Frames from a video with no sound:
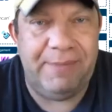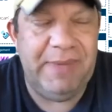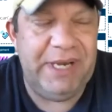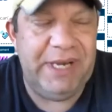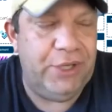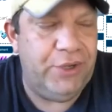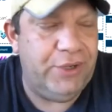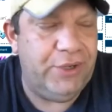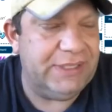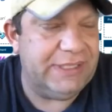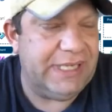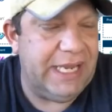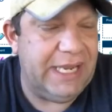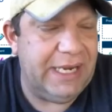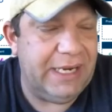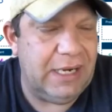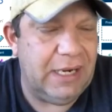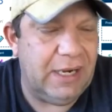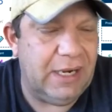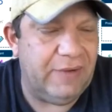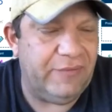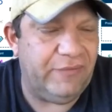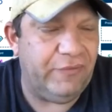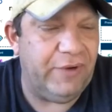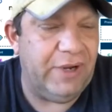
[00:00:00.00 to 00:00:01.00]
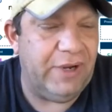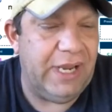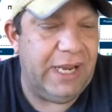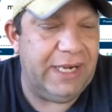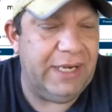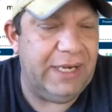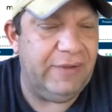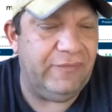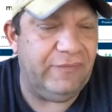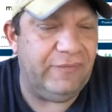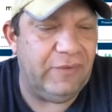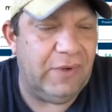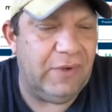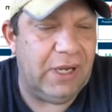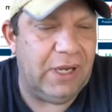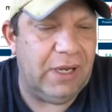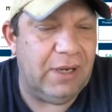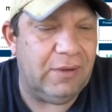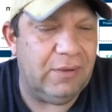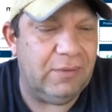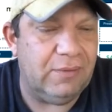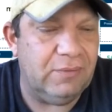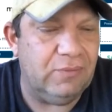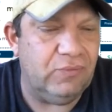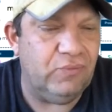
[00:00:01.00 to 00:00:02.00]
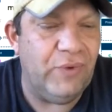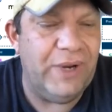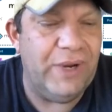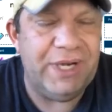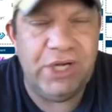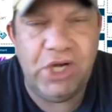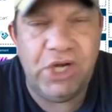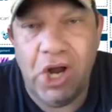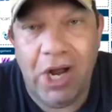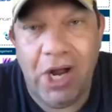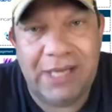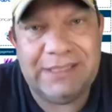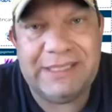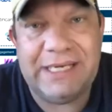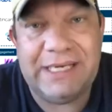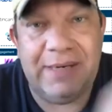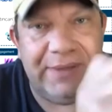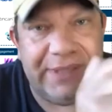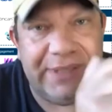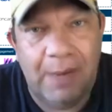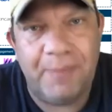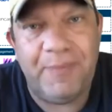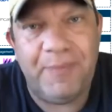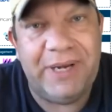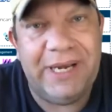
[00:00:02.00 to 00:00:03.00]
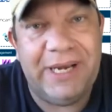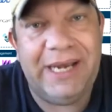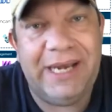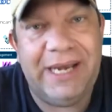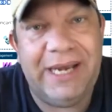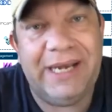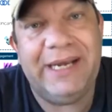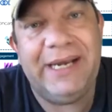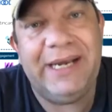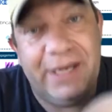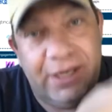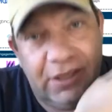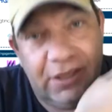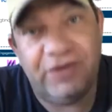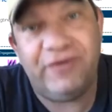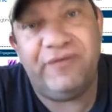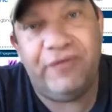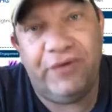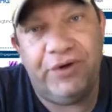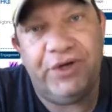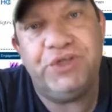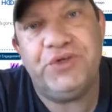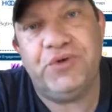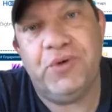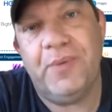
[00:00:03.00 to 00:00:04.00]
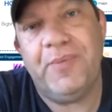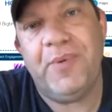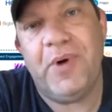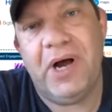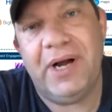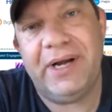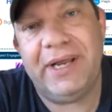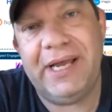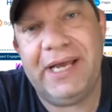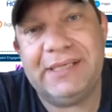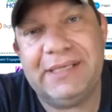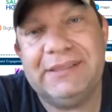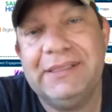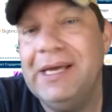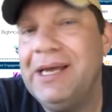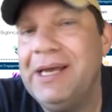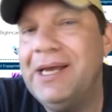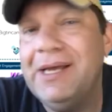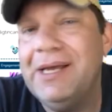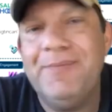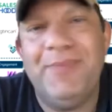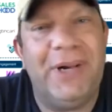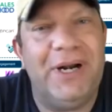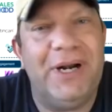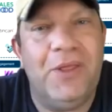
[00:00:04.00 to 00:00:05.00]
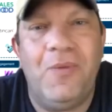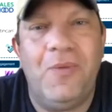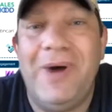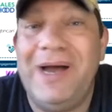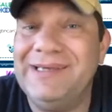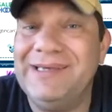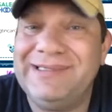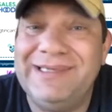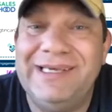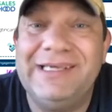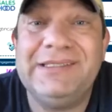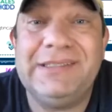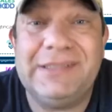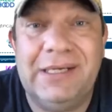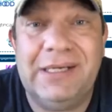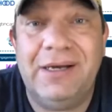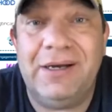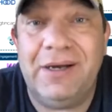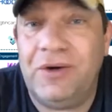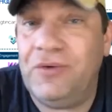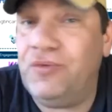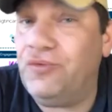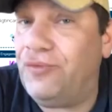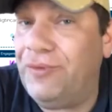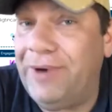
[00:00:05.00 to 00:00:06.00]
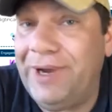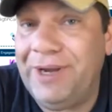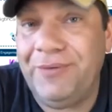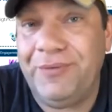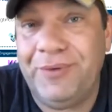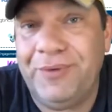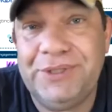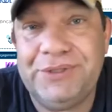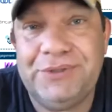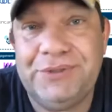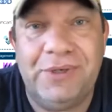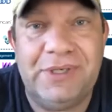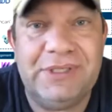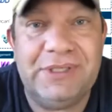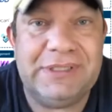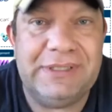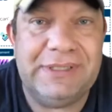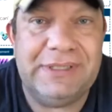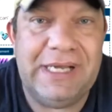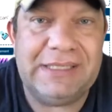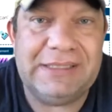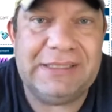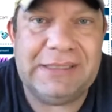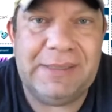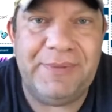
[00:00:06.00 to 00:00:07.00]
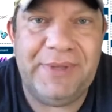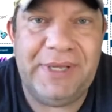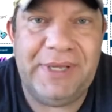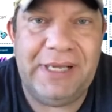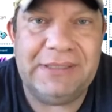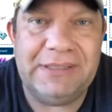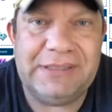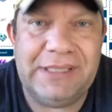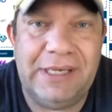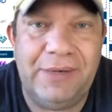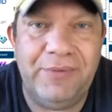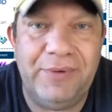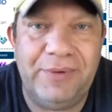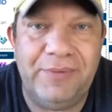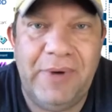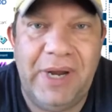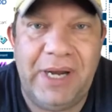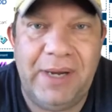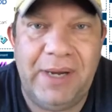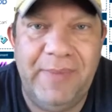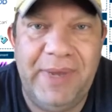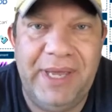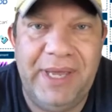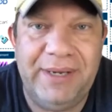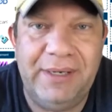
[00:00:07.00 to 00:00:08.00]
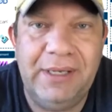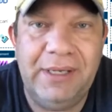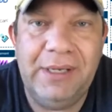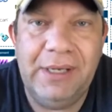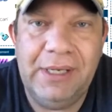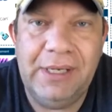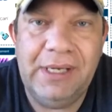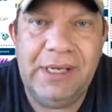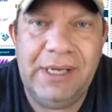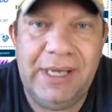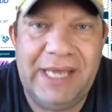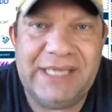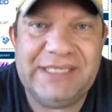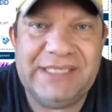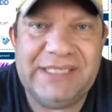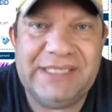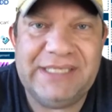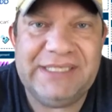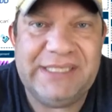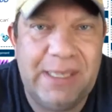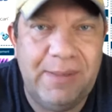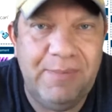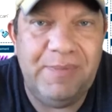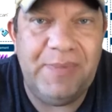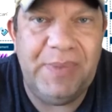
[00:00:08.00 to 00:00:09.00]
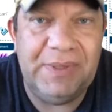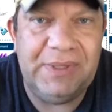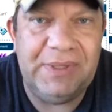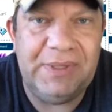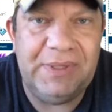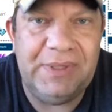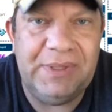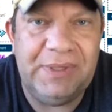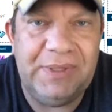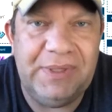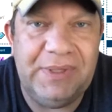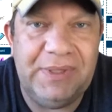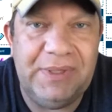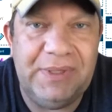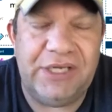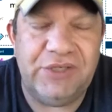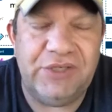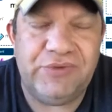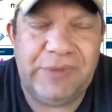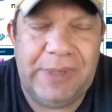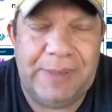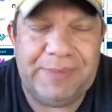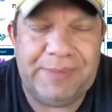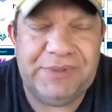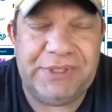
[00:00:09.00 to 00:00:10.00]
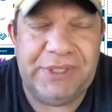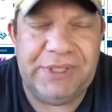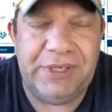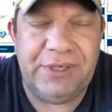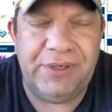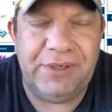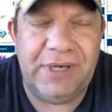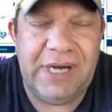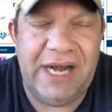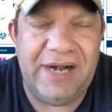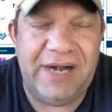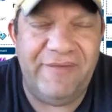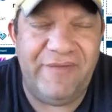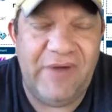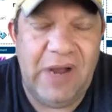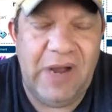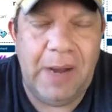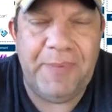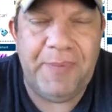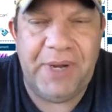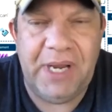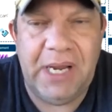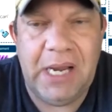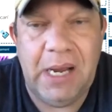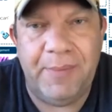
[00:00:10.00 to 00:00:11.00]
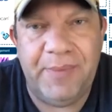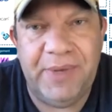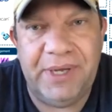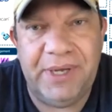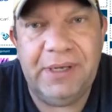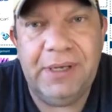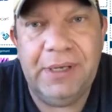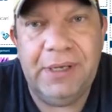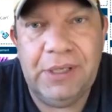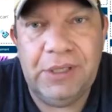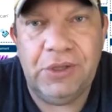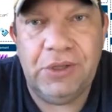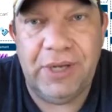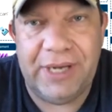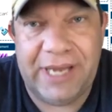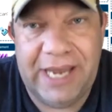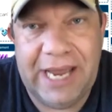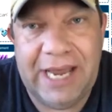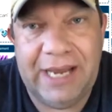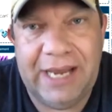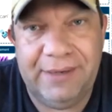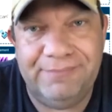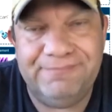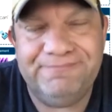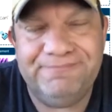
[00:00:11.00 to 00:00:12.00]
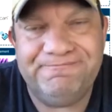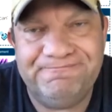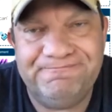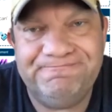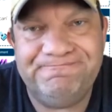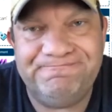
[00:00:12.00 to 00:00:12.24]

I mean, you can take any written content, dump it in, and it'll convert it to a podcast. But otherwise, it's a great resource, and that's something else I would recommend these sales reps that are kind of up and coming look at.